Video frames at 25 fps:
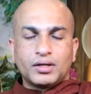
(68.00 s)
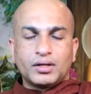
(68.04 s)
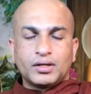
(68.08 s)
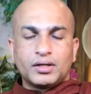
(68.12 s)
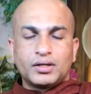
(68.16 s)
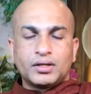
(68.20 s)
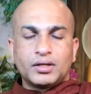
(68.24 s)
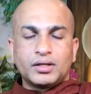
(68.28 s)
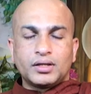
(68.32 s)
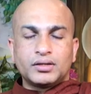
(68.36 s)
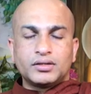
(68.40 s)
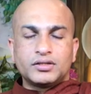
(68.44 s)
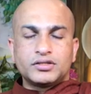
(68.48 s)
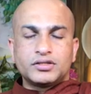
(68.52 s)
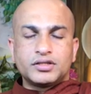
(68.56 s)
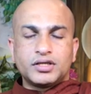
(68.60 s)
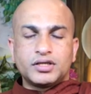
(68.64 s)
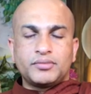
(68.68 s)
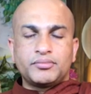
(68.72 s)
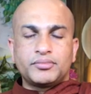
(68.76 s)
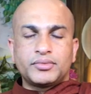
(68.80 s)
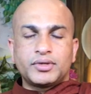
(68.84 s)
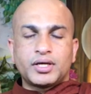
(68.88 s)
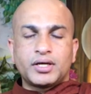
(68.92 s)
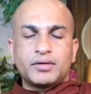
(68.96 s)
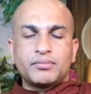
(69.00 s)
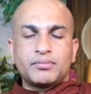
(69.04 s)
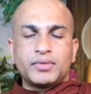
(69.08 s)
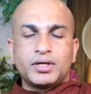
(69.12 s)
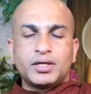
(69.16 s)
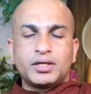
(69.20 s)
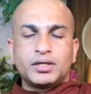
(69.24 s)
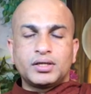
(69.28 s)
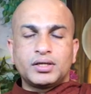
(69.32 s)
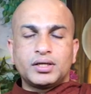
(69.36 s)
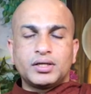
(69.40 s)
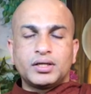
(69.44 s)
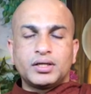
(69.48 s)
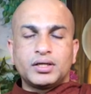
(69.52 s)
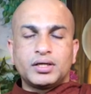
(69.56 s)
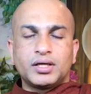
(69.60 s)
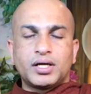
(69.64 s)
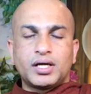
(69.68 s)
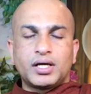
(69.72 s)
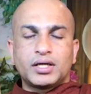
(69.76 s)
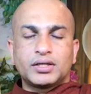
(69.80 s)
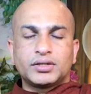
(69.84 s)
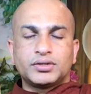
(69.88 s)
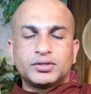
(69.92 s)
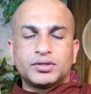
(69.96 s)
And at the same time, mentally
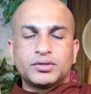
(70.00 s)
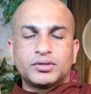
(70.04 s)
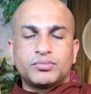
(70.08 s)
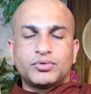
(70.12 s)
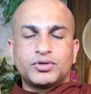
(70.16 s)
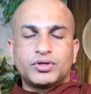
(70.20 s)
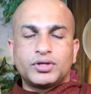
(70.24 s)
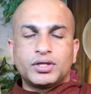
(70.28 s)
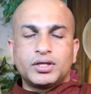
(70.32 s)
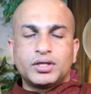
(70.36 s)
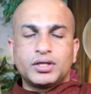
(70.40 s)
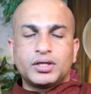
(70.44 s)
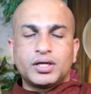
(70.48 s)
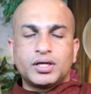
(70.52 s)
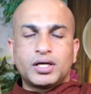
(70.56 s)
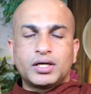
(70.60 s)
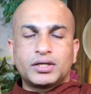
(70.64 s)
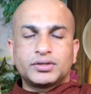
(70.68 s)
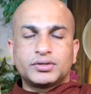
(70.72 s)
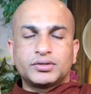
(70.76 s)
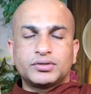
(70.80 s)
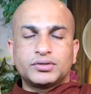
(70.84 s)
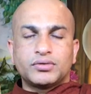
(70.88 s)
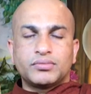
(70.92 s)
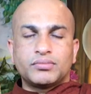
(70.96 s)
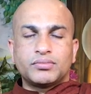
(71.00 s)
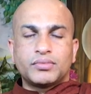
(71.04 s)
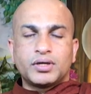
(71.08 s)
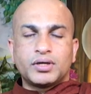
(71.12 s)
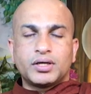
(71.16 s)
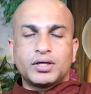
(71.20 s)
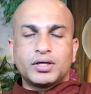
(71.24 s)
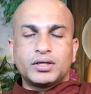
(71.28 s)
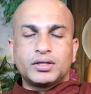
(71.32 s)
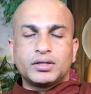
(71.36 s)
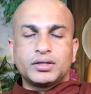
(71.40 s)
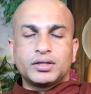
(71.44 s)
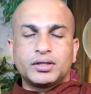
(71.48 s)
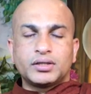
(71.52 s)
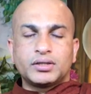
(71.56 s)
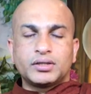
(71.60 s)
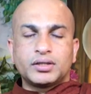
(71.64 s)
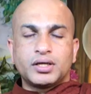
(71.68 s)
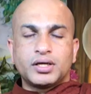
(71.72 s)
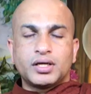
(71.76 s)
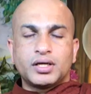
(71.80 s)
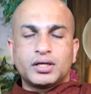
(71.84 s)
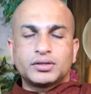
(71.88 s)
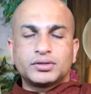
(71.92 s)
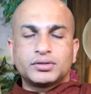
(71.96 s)
relax your body, relax your mind, and
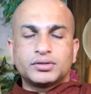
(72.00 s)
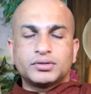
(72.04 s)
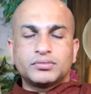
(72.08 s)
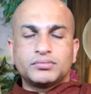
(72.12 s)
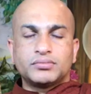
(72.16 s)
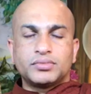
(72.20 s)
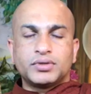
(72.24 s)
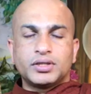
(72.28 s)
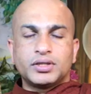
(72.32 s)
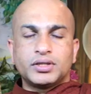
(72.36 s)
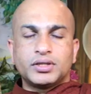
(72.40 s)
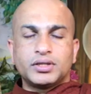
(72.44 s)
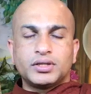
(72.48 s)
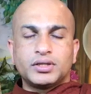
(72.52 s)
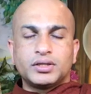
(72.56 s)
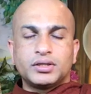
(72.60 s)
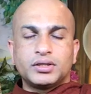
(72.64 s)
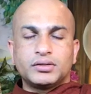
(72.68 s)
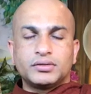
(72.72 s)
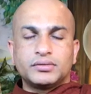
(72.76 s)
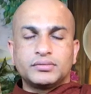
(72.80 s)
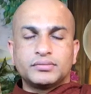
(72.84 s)
relax your breathing.